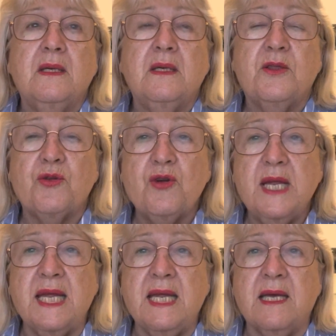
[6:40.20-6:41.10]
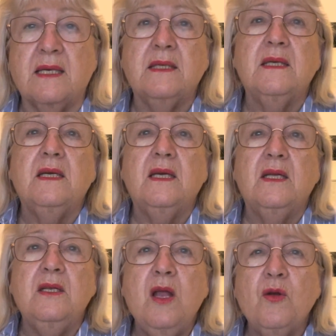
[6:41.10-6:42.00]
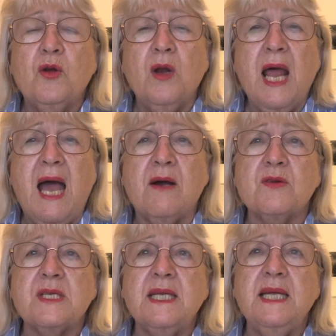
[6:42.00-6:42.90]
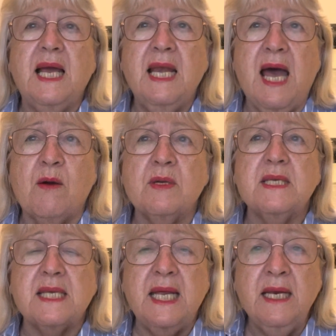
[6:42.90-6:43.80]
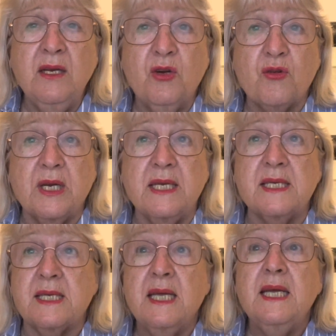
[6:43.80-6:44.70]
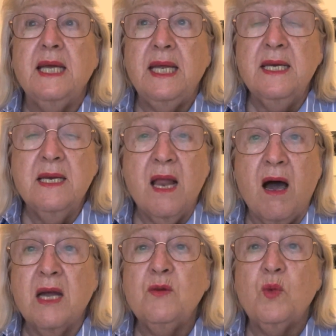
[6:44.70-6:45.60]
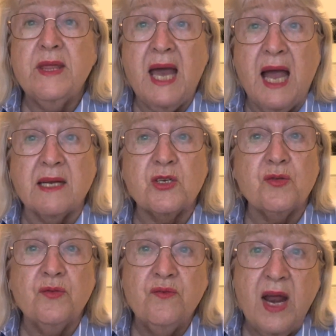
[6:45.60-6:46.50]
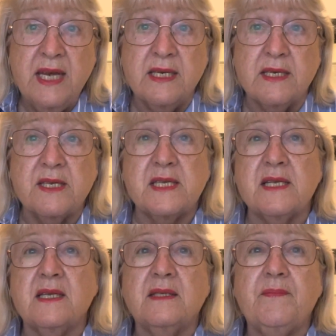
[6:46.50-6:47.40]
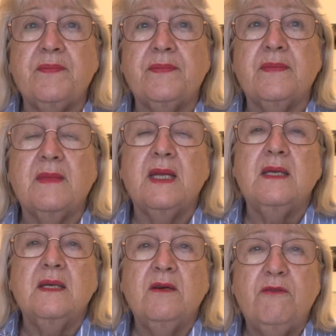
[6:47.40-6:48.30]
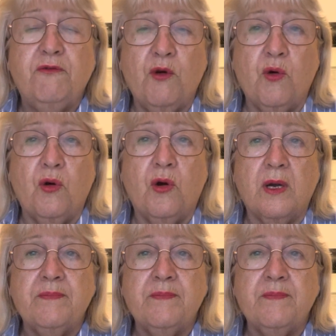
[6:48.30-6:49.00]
3, local housing allowance increase in line with actual rents. 4,